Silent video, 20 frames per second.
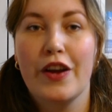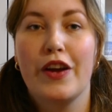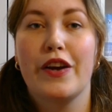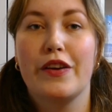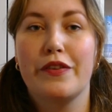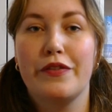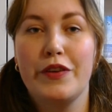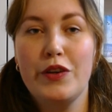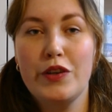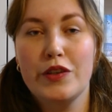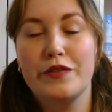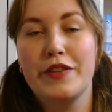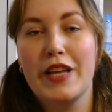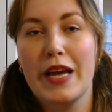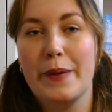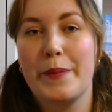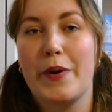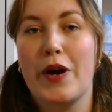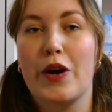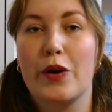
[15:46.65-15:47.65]
A few of
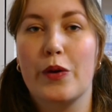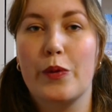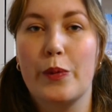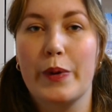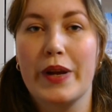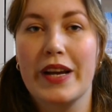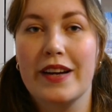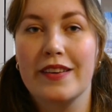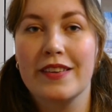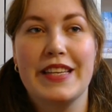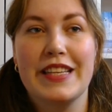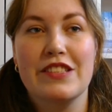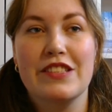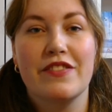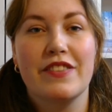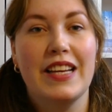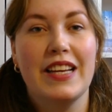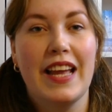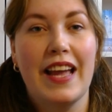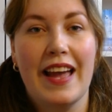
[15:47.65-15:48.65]
them are queer. This
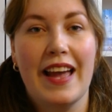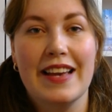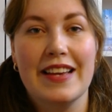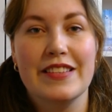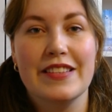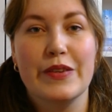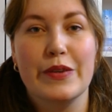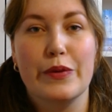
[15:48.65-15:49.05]
really has